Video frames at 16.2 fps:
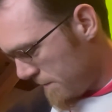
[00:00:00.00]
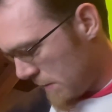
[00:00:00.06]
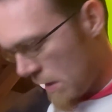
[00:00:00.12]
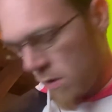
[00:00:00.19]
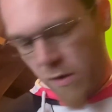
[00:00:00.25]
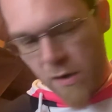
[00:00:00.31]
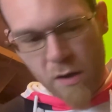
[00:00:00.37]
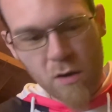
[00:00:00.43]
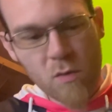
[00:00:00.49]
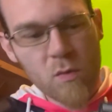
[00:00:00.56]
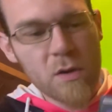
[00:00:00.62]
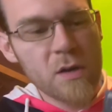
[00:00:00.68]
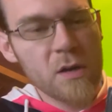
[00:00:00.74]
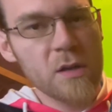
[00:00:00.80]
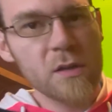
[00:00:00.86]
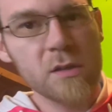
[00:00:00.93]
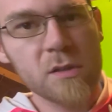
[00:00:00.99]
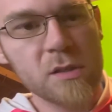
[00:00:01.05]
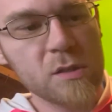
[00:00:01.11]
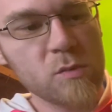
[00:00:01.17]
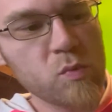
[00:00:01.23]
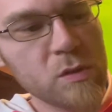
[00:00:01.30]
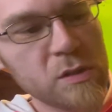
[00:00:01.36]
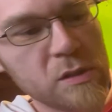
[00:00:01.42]
I don't care what it is.
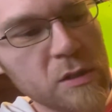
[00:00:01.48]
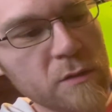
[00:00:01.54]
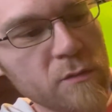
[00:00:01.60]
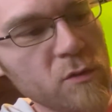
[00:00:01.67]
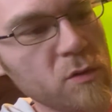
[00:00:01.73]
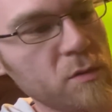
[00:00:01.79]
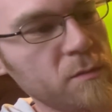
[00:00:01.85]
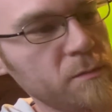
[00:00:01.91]
It's 1 sliver.